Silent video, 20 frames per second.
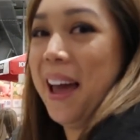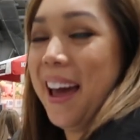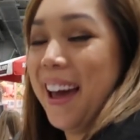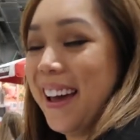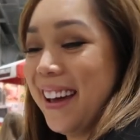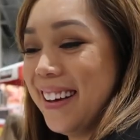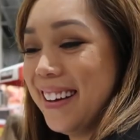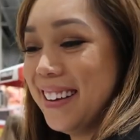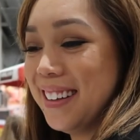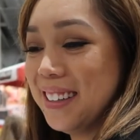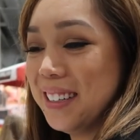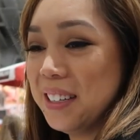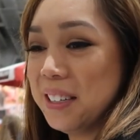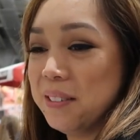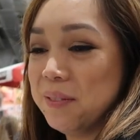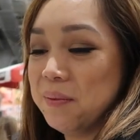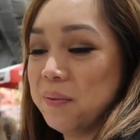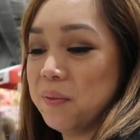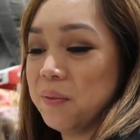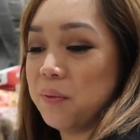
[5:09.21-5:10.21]
A free cup of
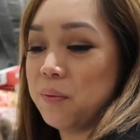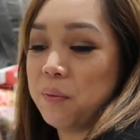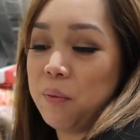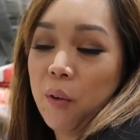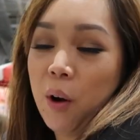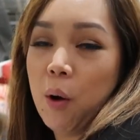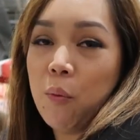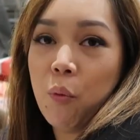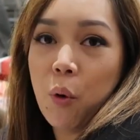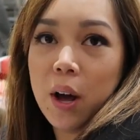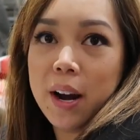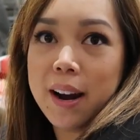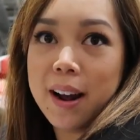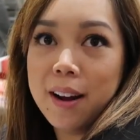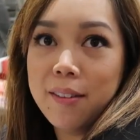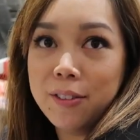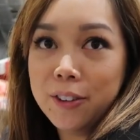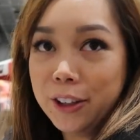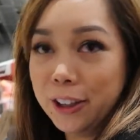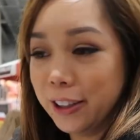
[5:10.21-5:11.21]
what? Of
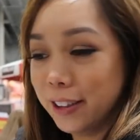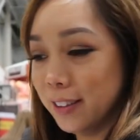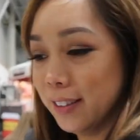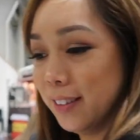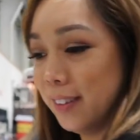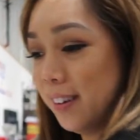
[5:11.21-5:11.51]
whatever.